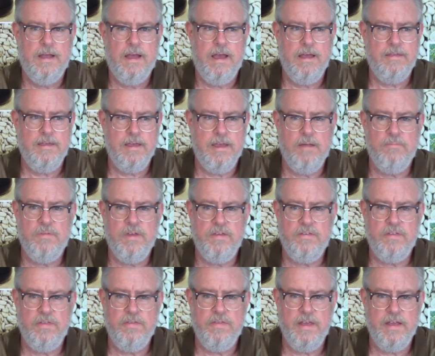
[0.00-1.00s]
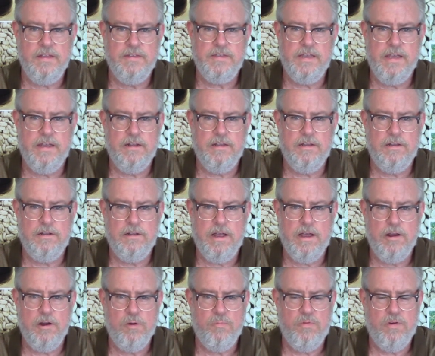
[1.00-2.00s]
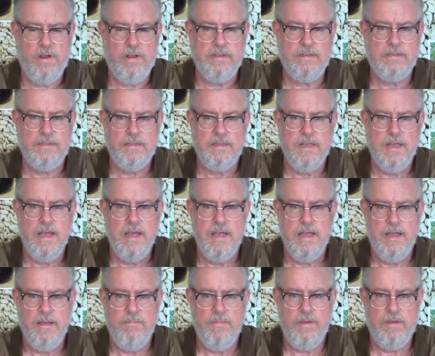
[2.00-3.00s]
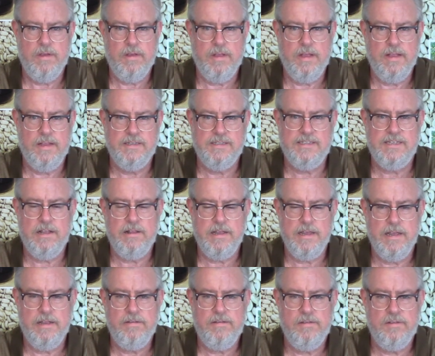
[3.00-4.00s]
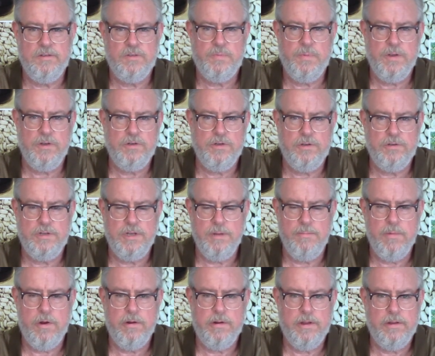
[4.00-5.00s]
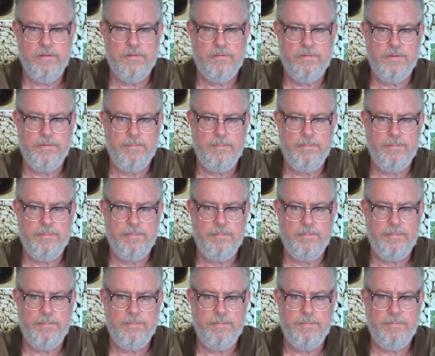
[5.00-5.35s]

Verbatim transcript: I think I'm tasting things that get a little higher price and selling into the specialty markets.